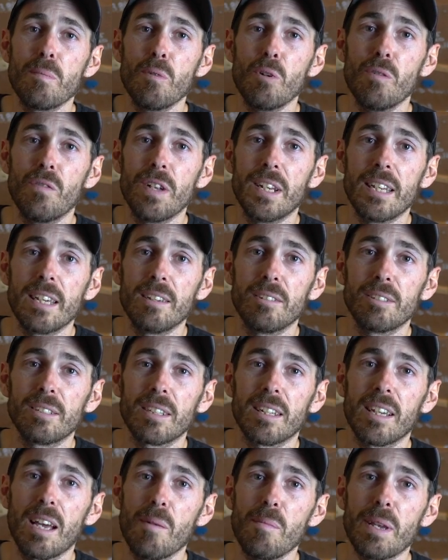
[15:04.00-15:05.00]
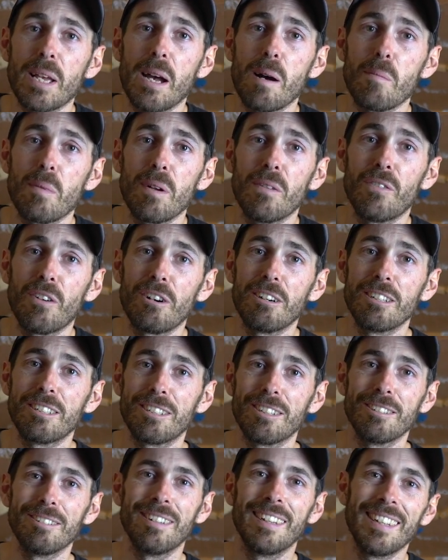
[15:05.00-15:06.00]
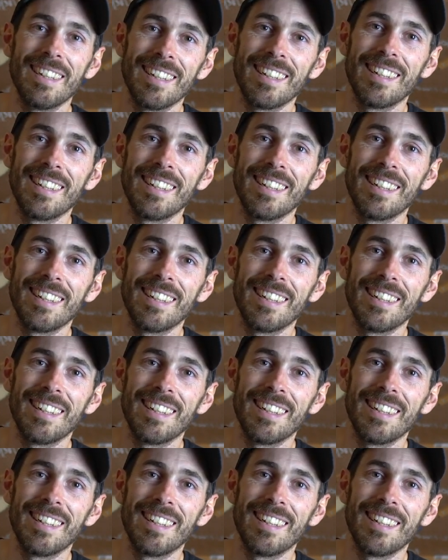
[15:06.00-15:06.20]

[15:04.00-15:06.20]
More videos coming up very soon.